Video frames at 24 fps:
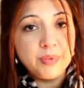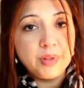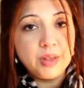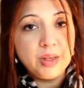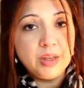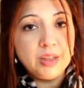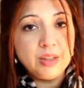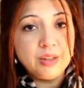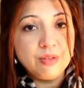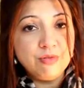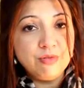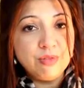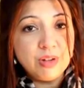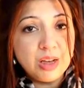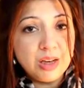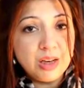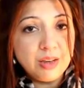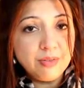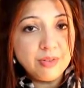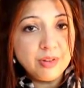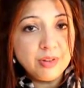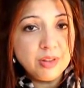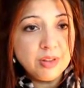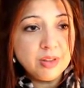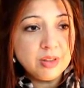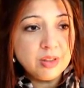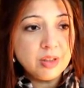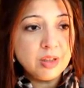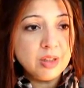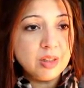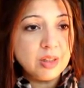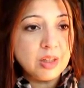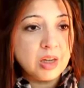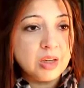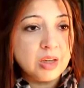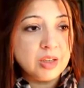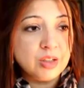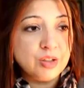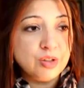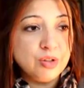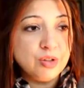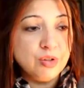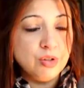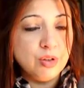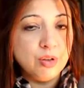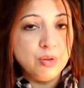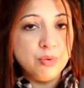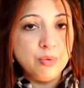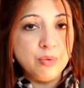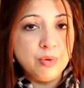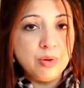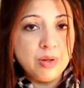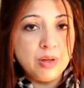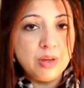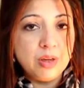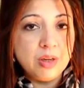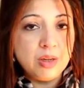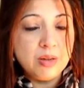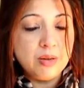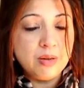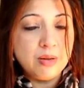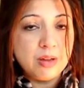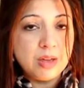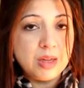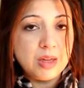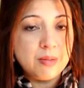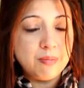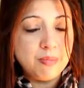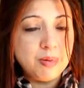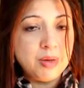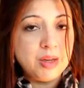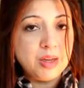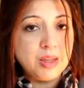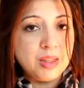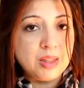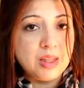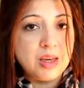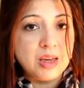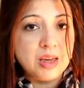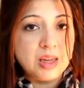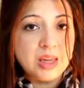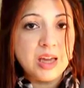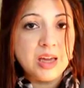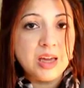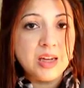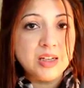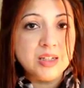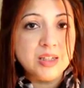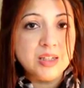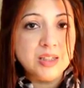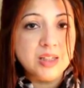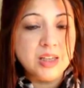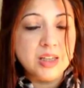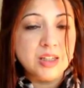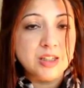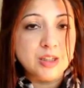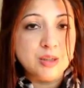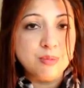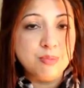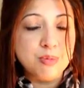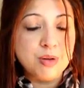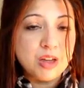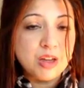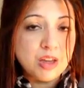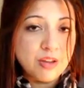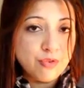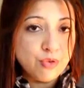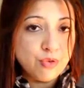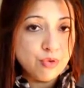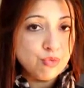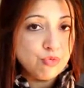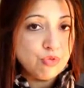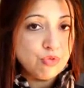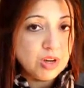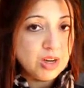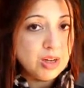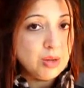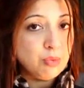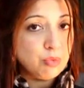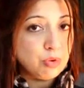It's relevant in that, it being there can assist, but if you really